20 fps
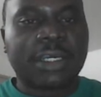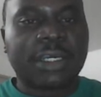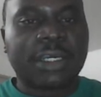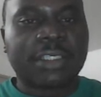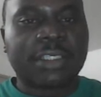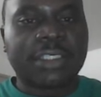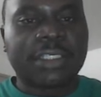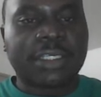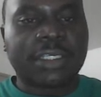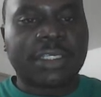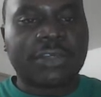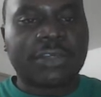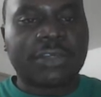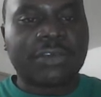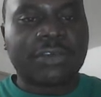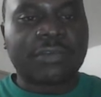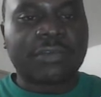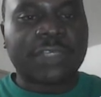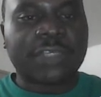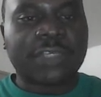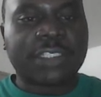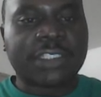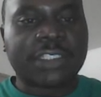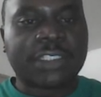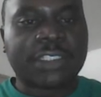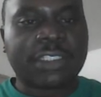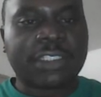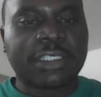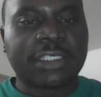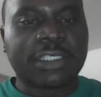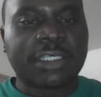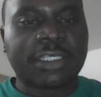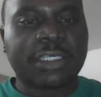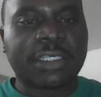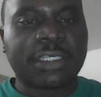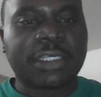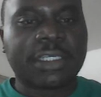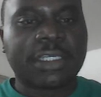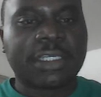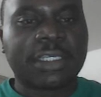CQ
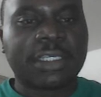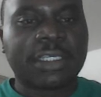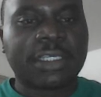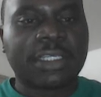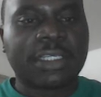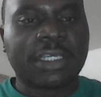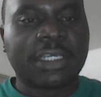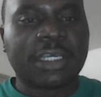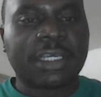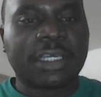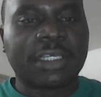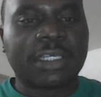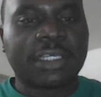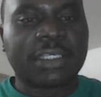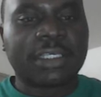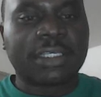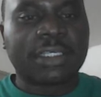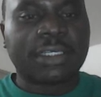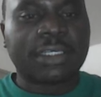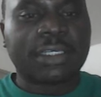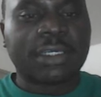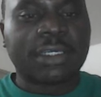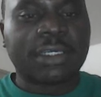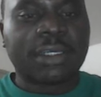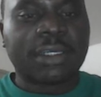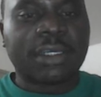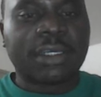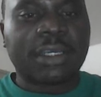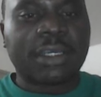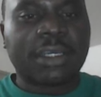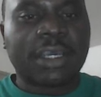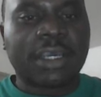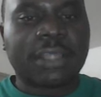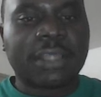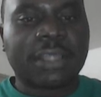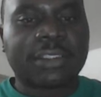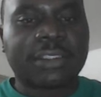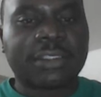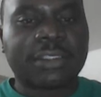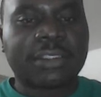University, then
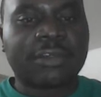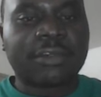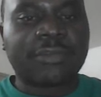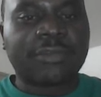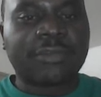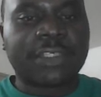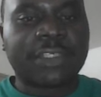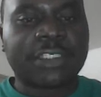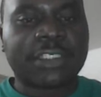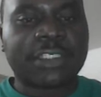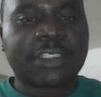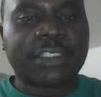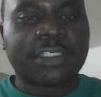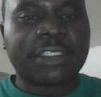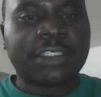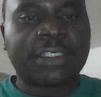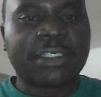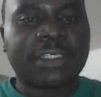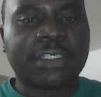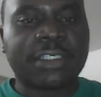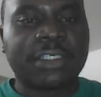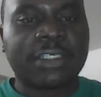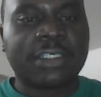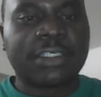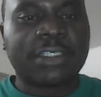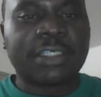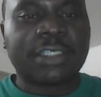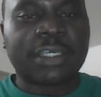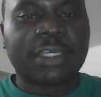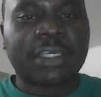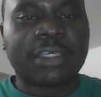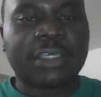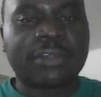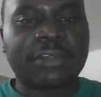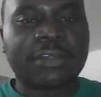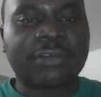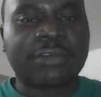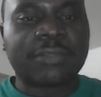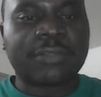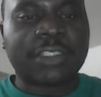Curtin University,
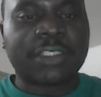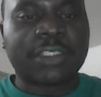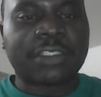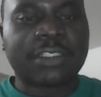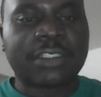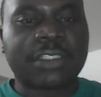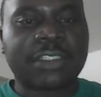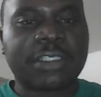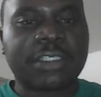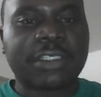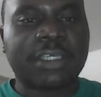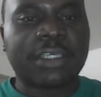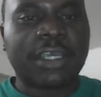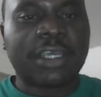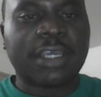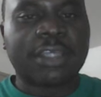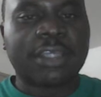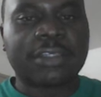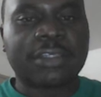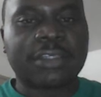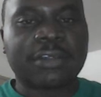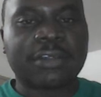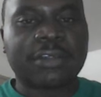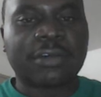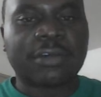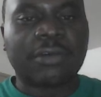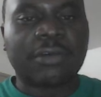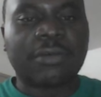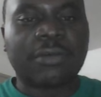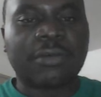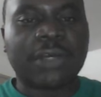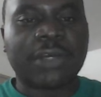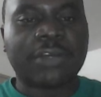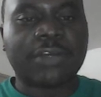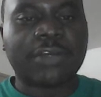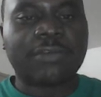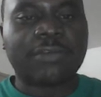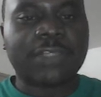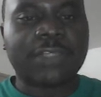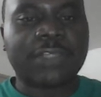Deakin University, Edith
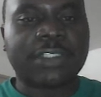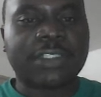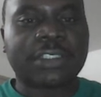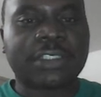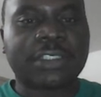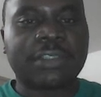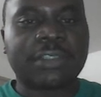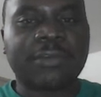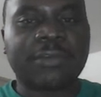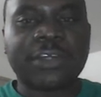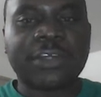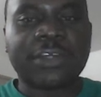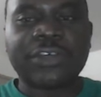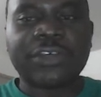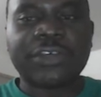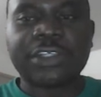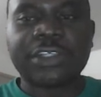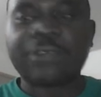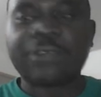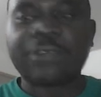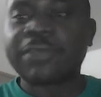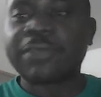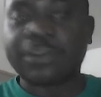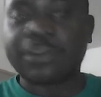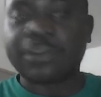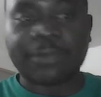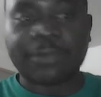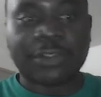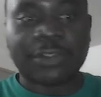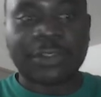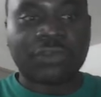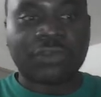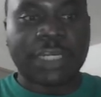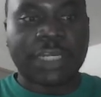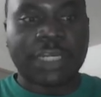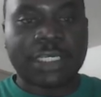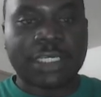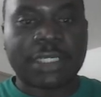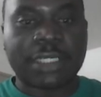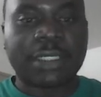Cowan University, Federation University of
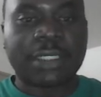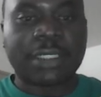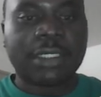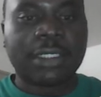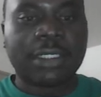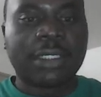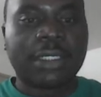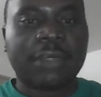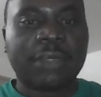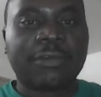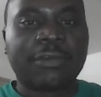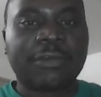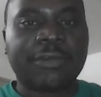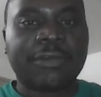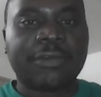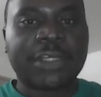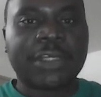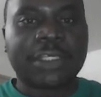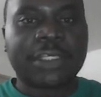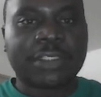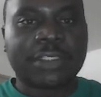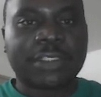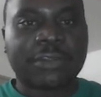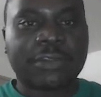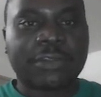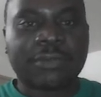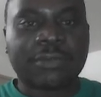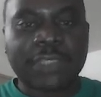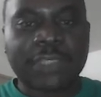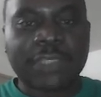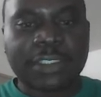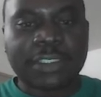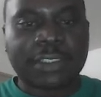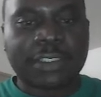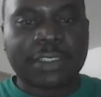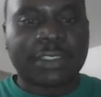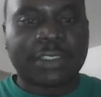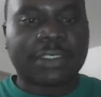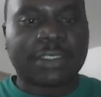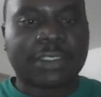Australia, Flinders
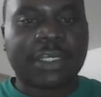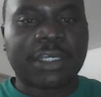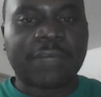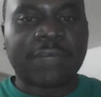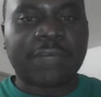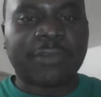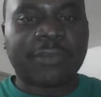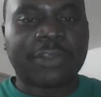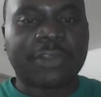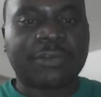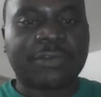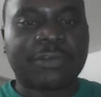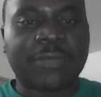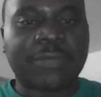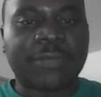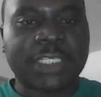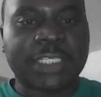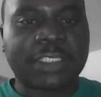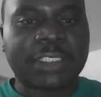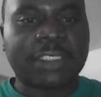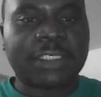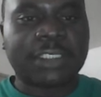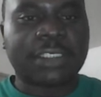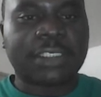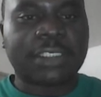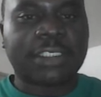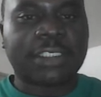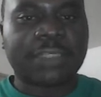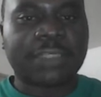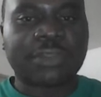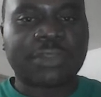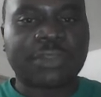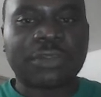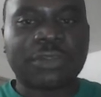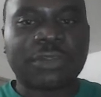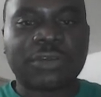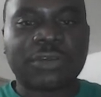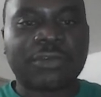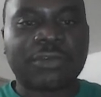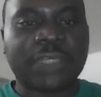University, Griffith University, James
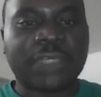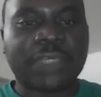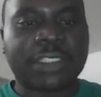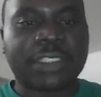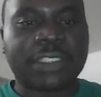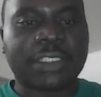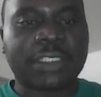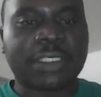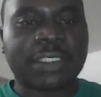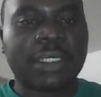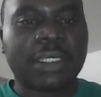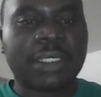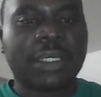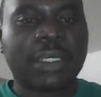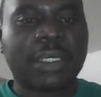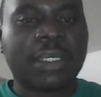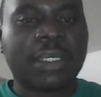Cook University,